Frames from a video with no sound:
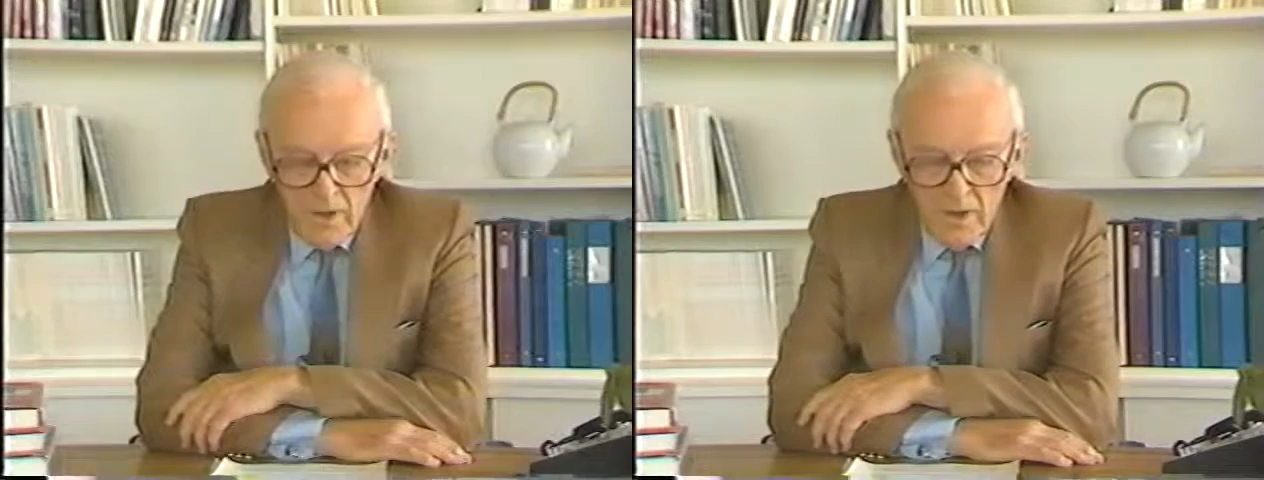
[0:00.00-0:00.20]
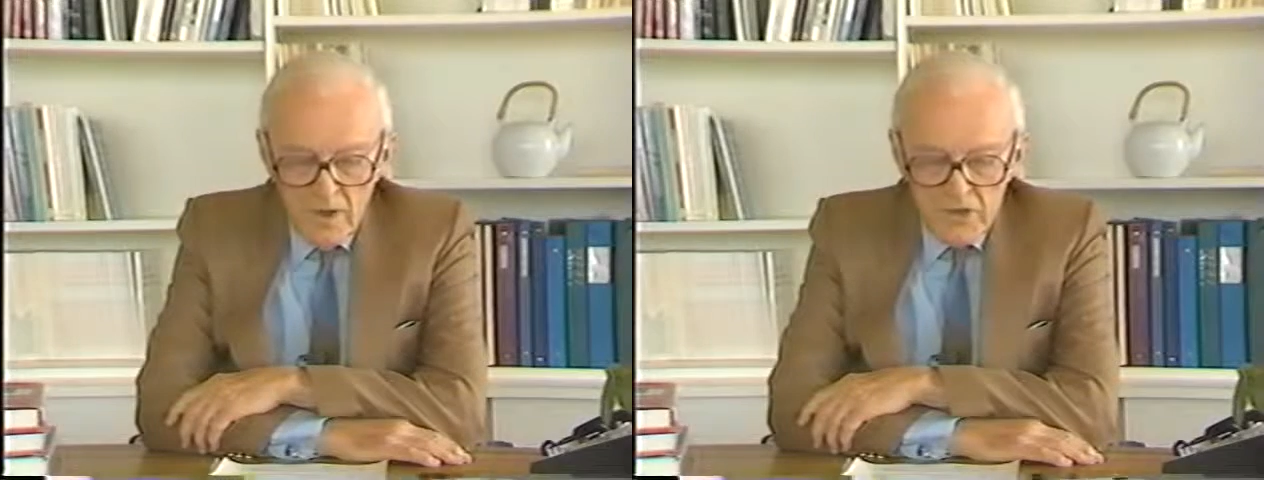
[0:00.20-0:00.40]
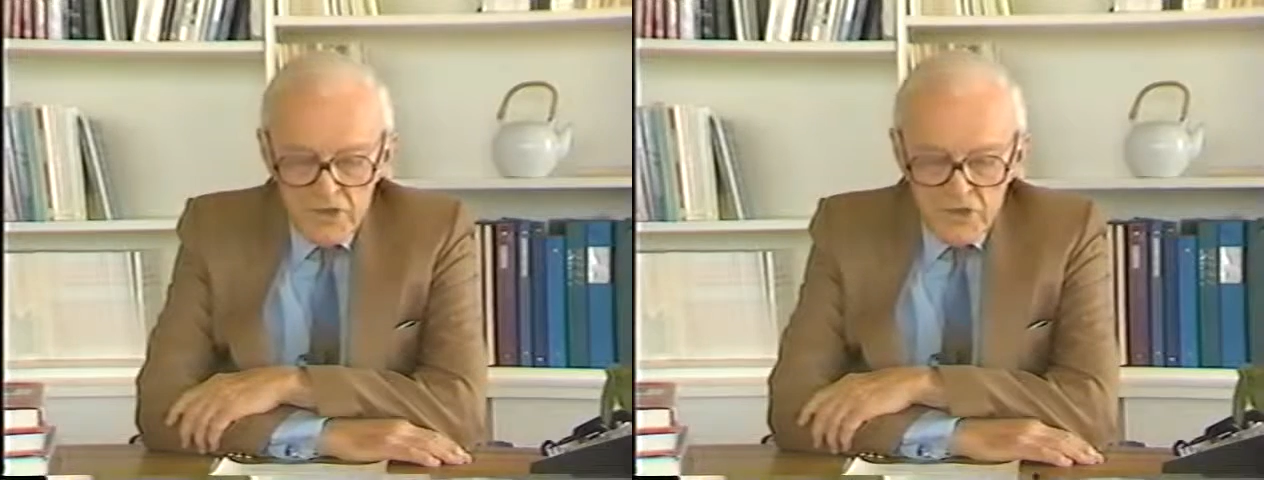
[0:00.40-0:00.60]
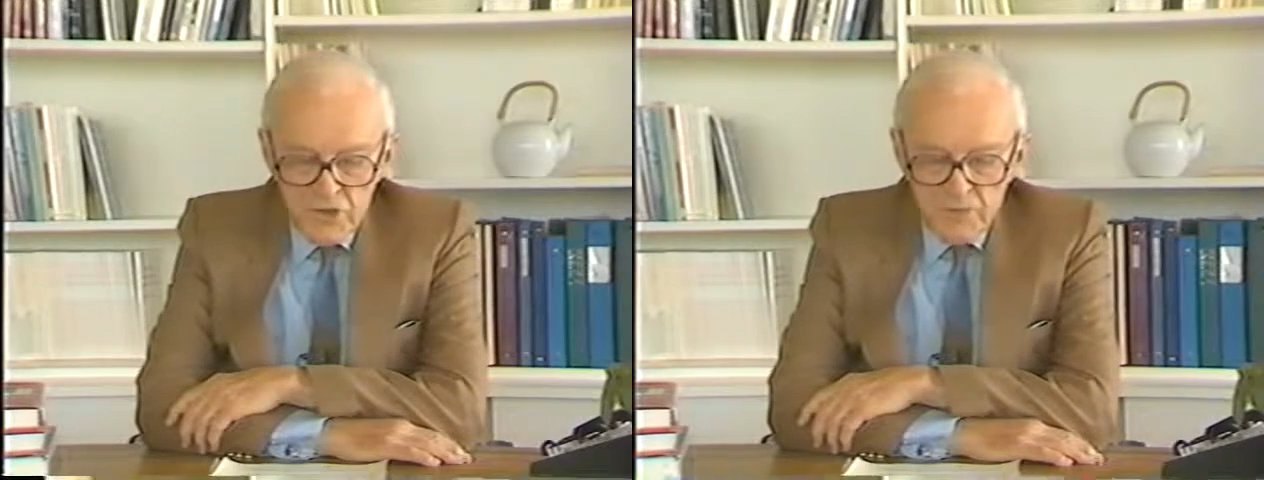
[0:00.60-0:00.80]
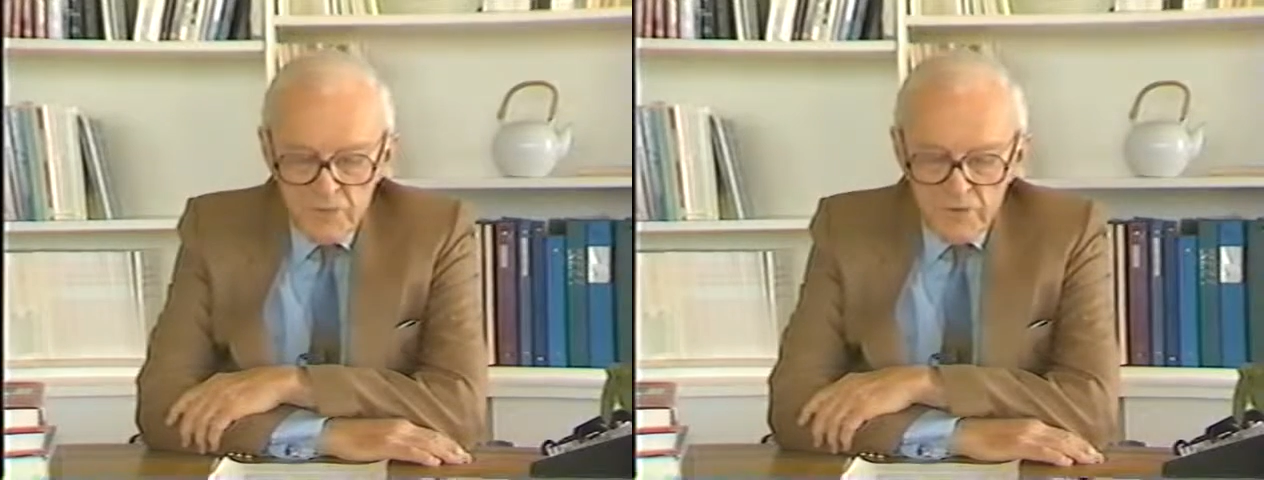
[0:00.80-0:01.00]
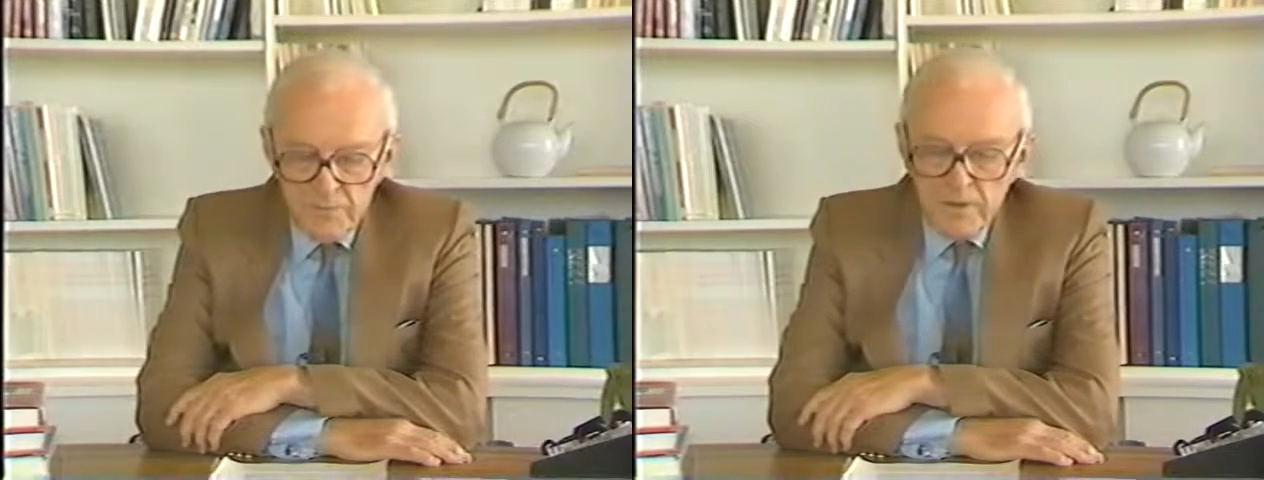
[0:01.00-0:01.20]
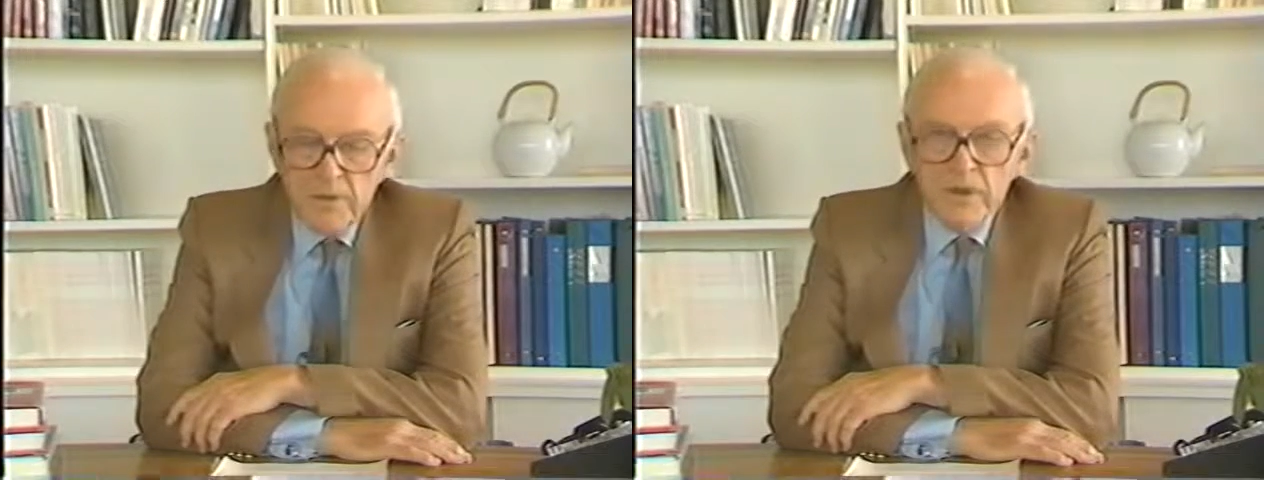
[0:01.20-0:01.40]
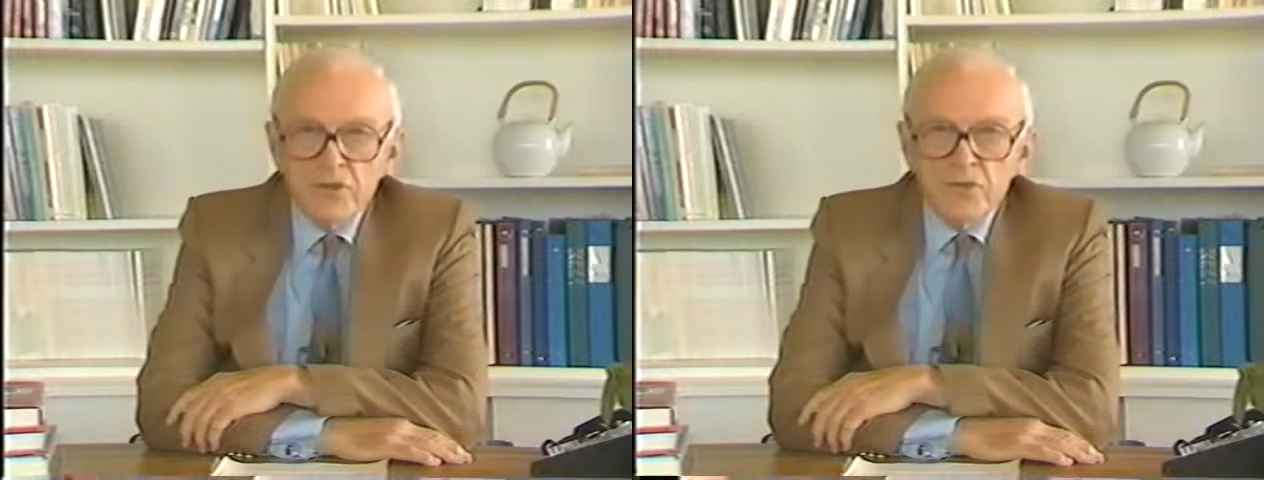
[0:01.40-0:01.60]
Our Institute of
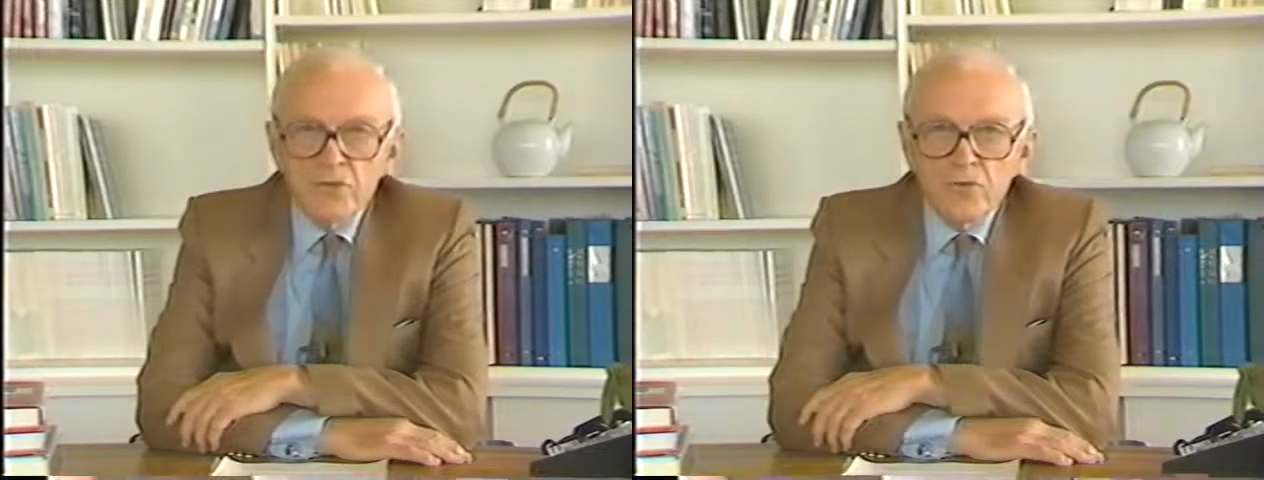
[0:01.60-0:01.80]
Communications